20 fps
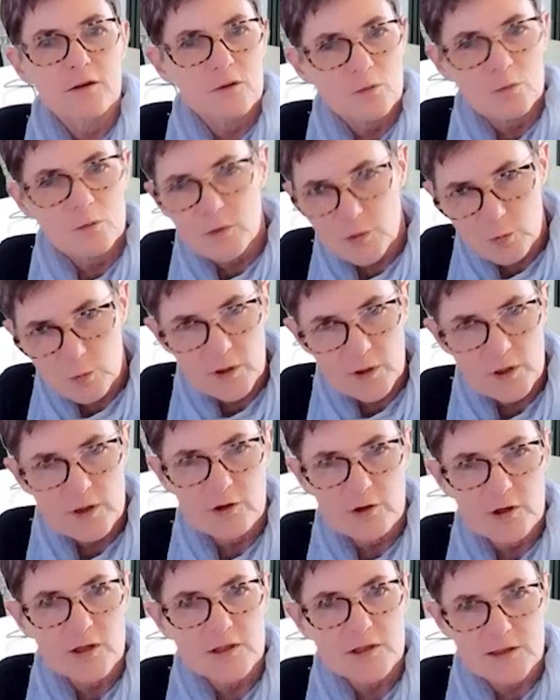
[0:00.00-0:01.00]
with whatever
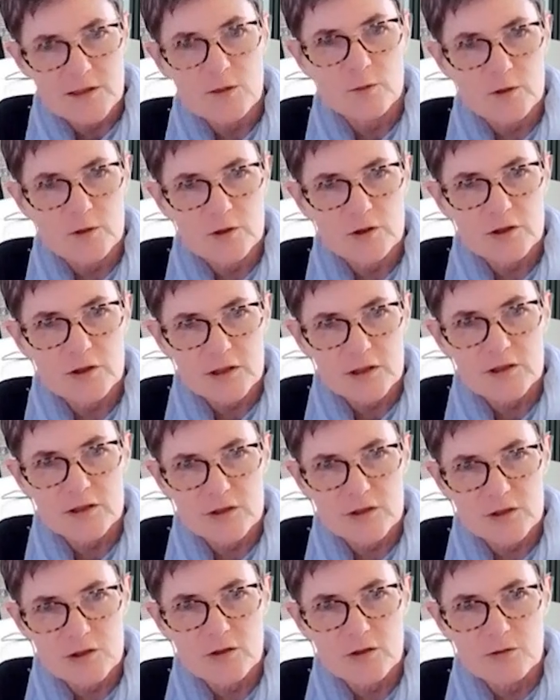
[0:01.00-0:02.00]
it is that we're trying to
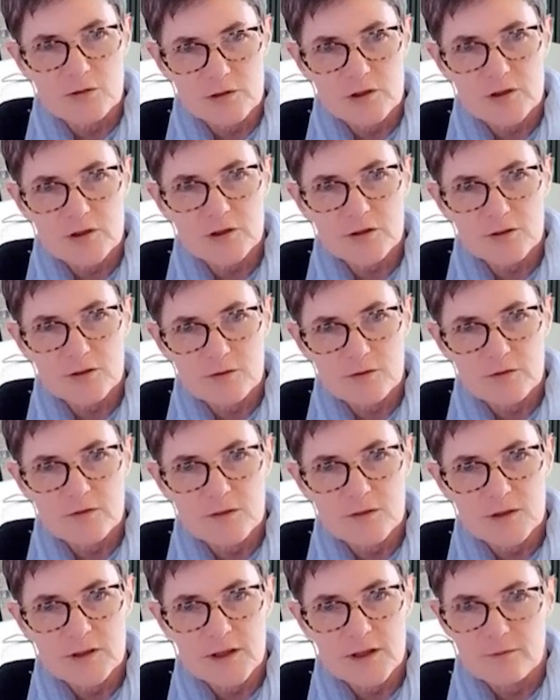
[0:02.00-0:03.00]
do. So,
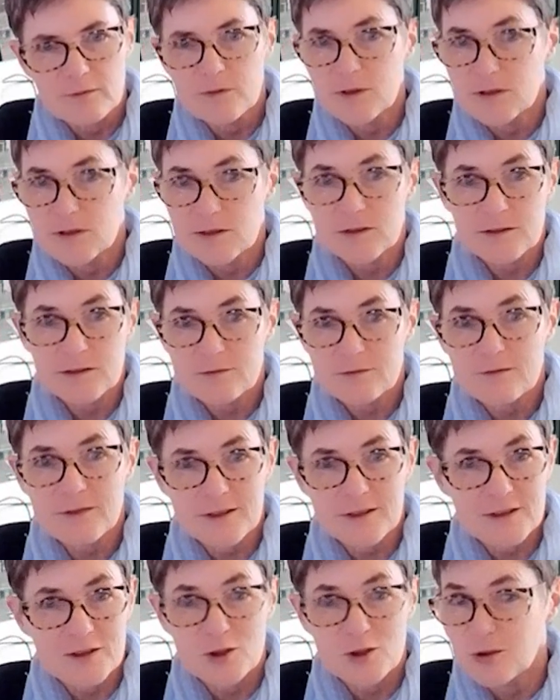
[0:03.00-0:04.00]

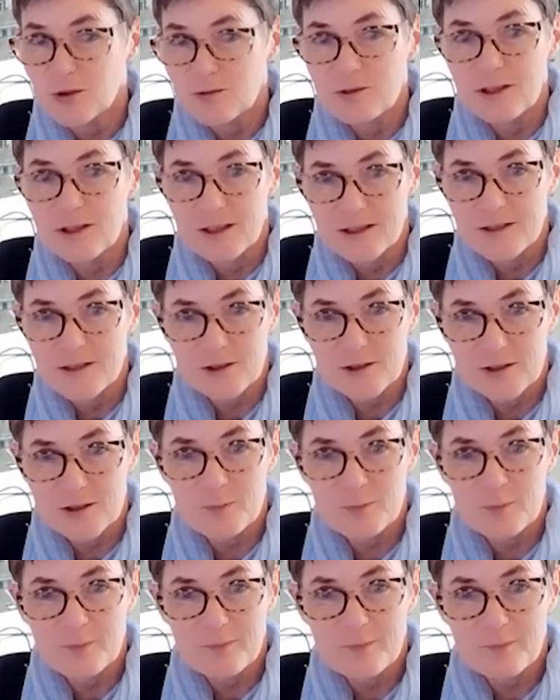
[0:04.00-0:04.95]
it's a good relationship.